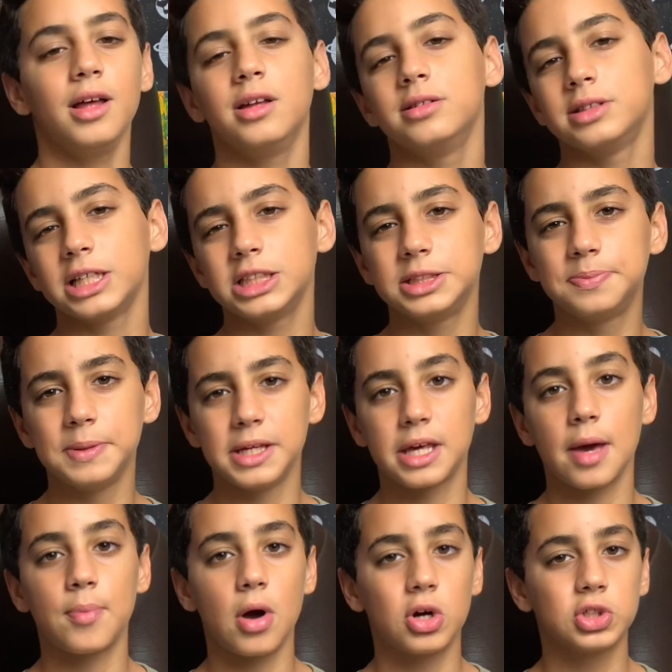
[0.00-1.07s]
Let's speak
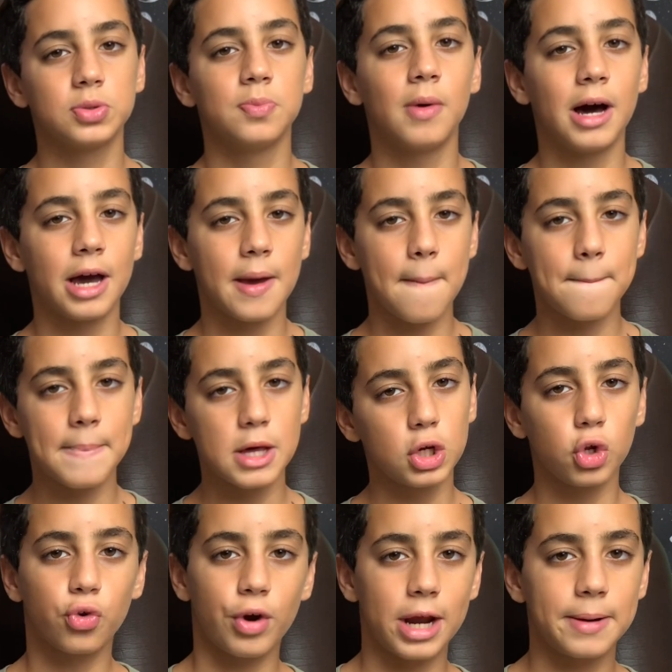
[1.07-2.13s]
about my middle
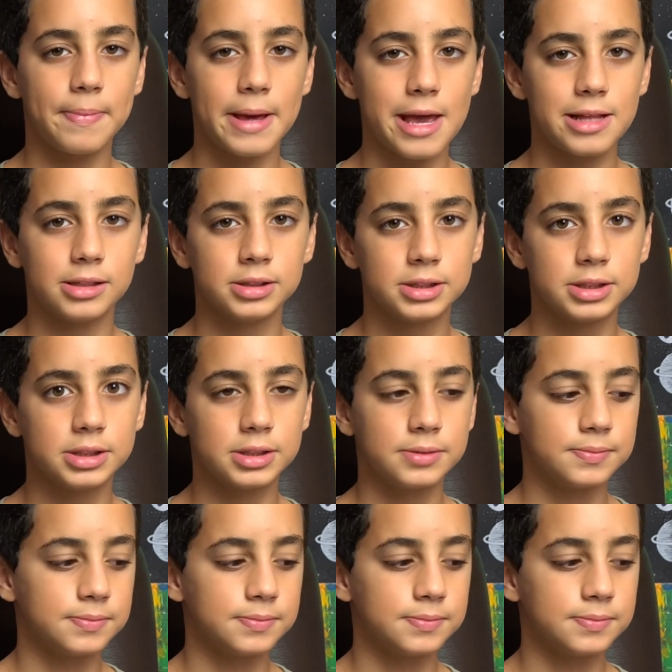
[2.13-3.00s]
grade paints.